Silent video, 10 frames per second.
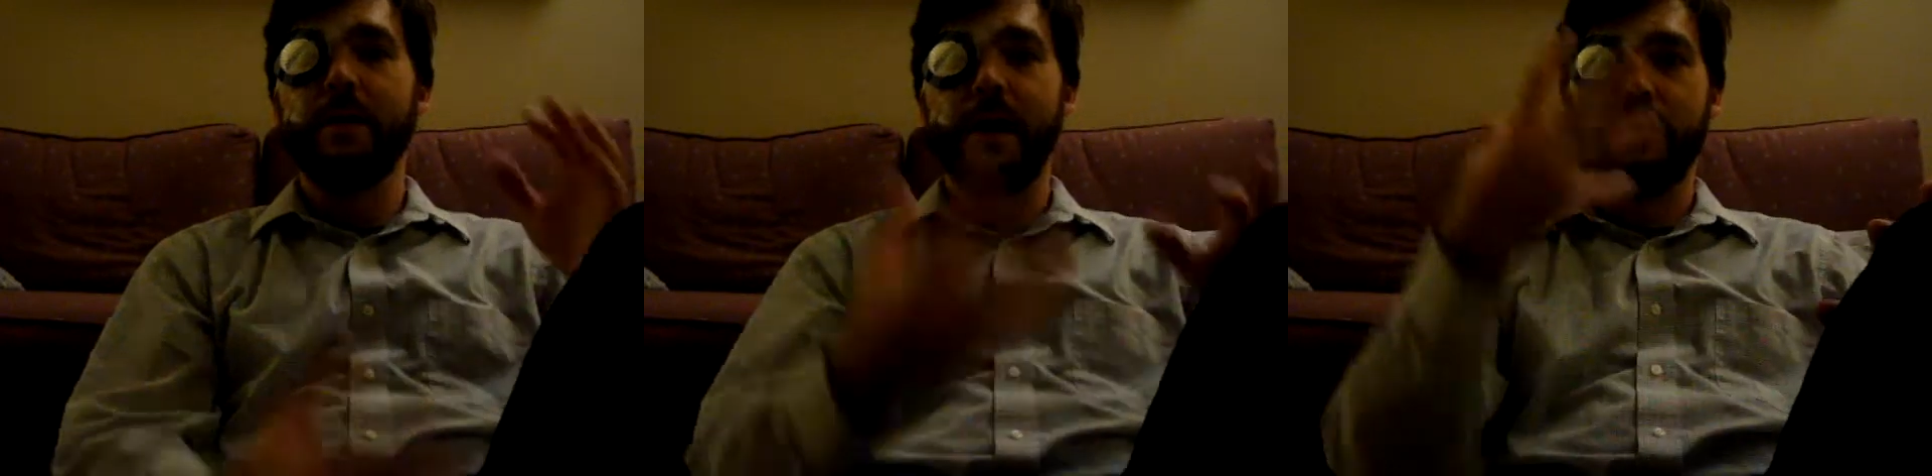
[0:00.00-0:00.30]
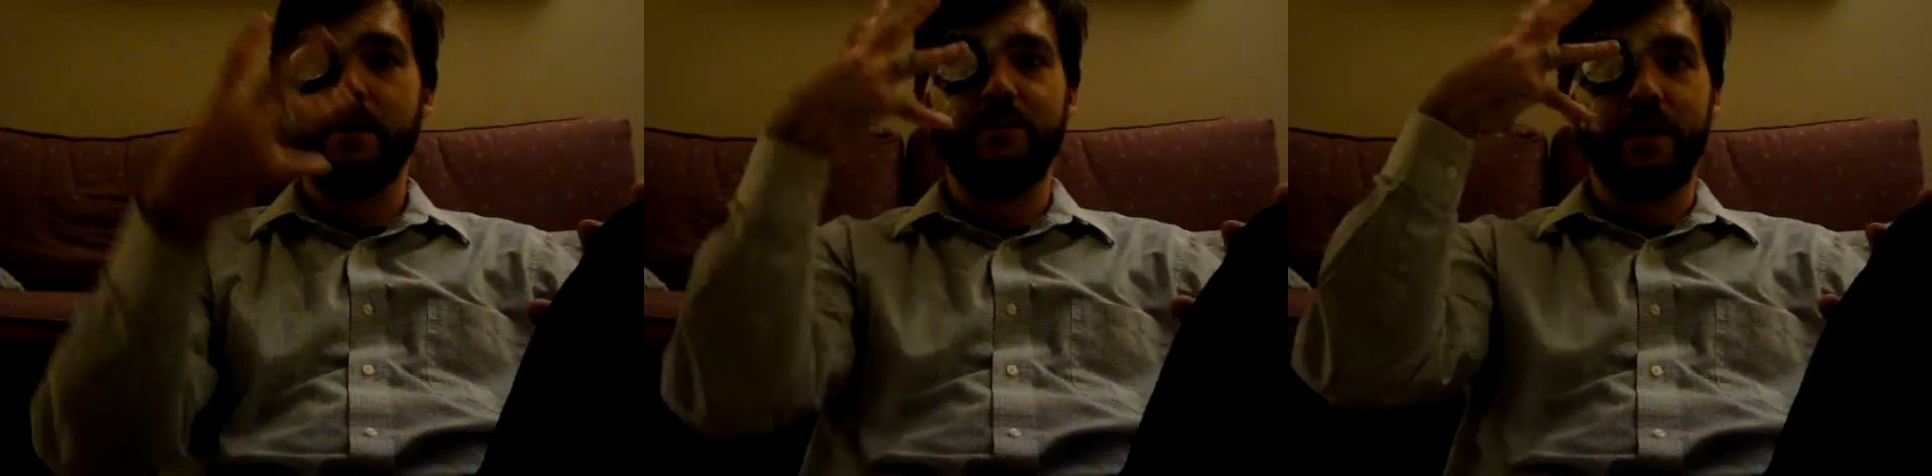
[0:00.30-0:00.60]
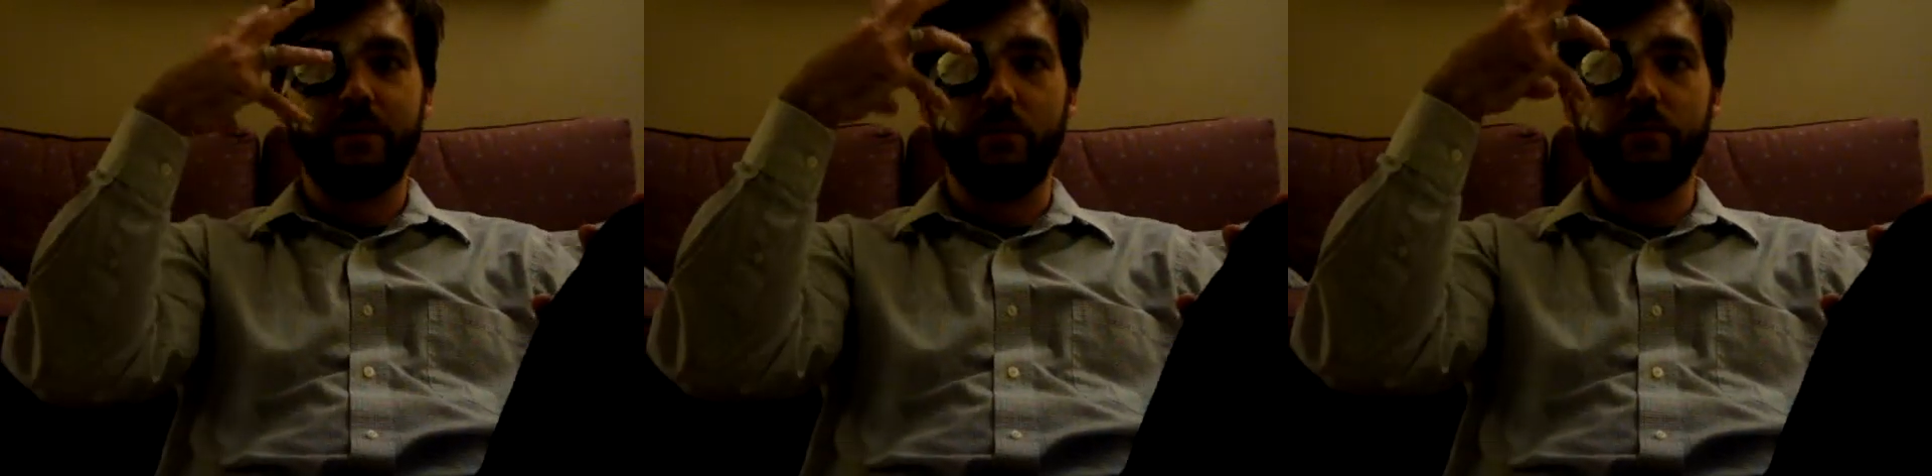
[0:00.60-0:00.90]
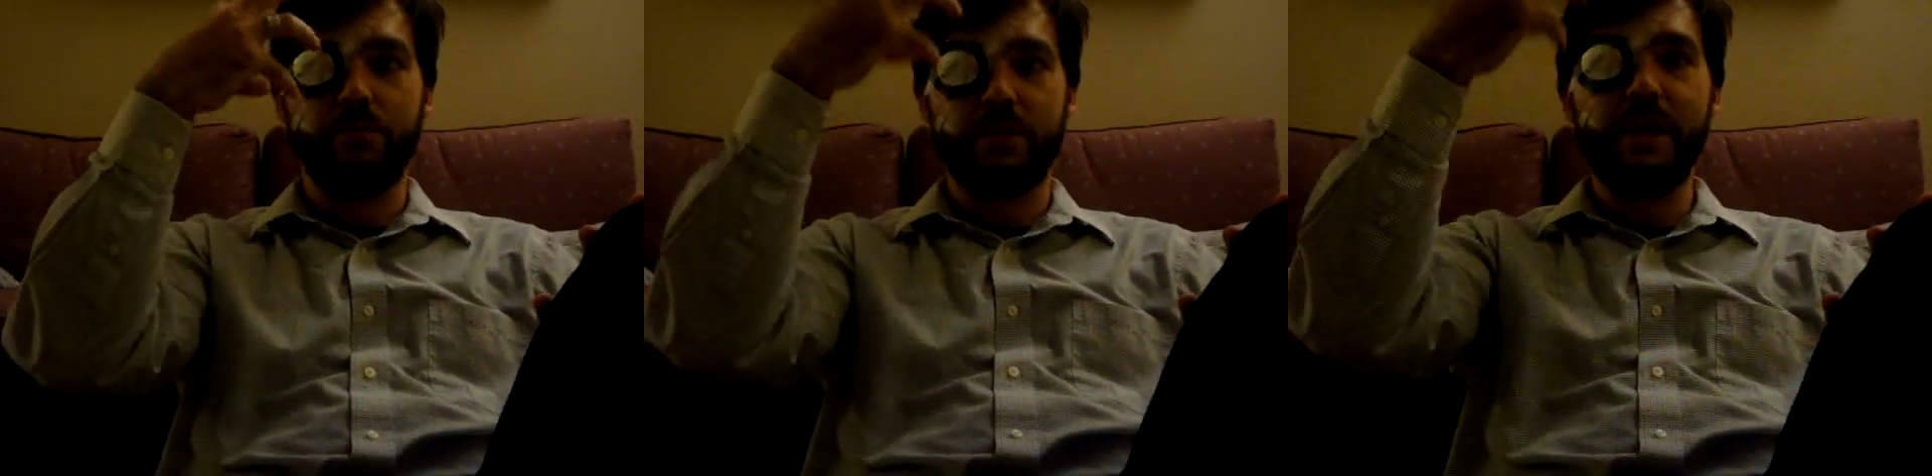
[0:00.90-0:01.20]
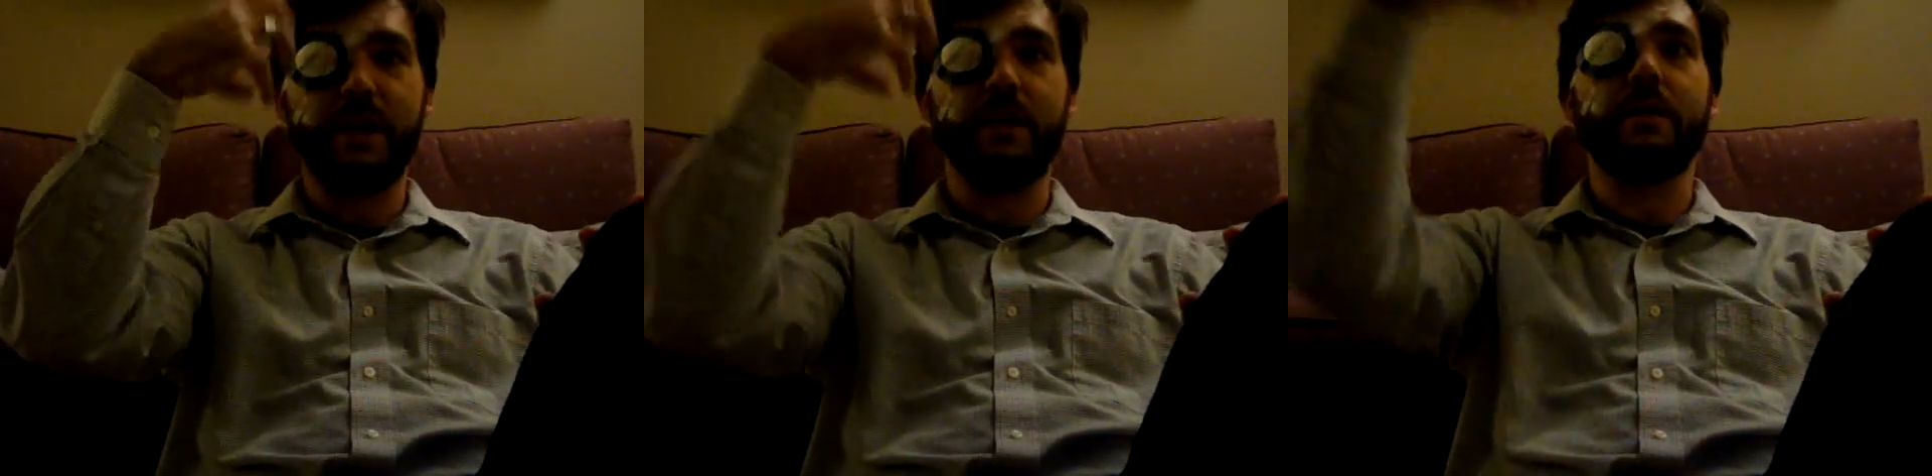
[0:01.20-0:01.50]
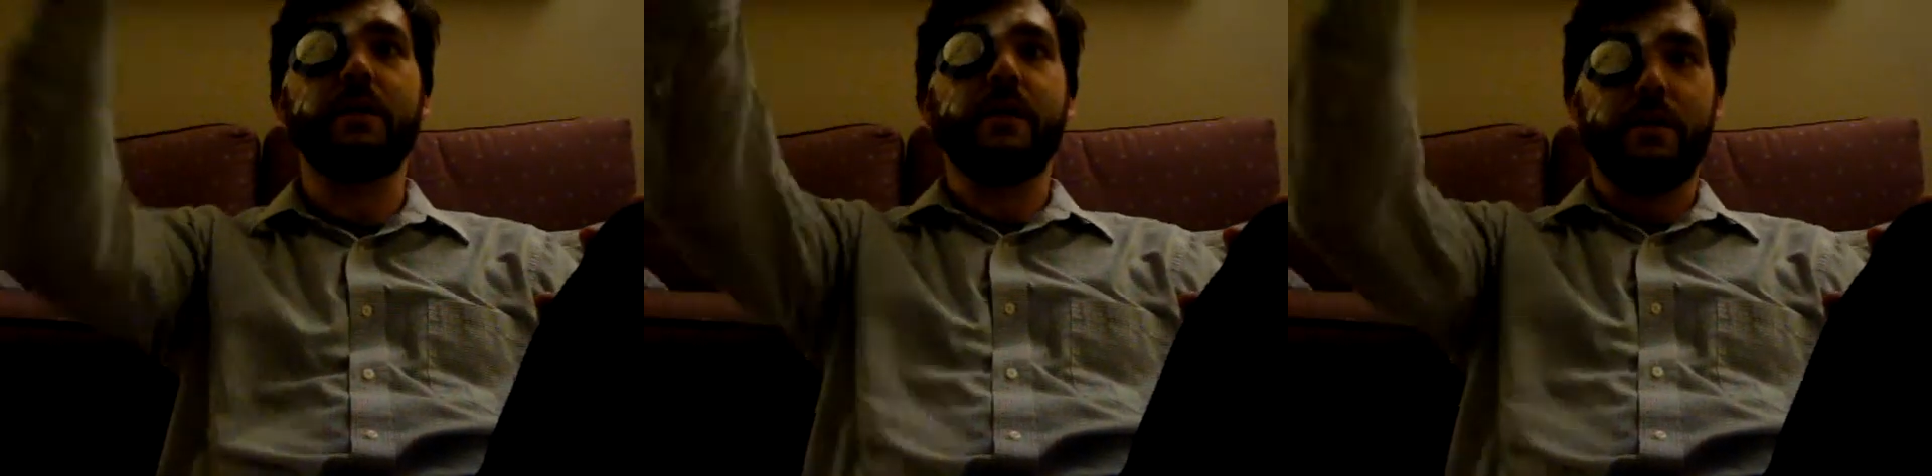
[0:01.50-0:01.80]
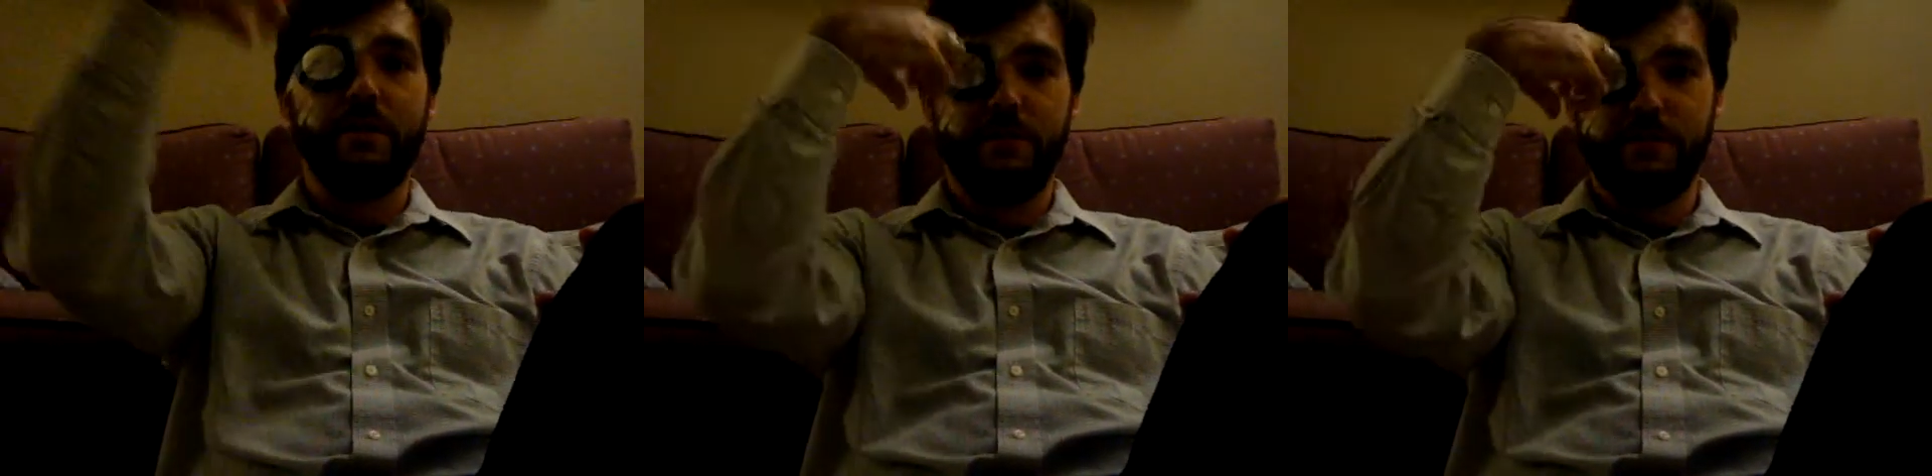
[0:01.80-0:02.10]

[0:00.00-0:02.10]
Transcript: I could have actually seen the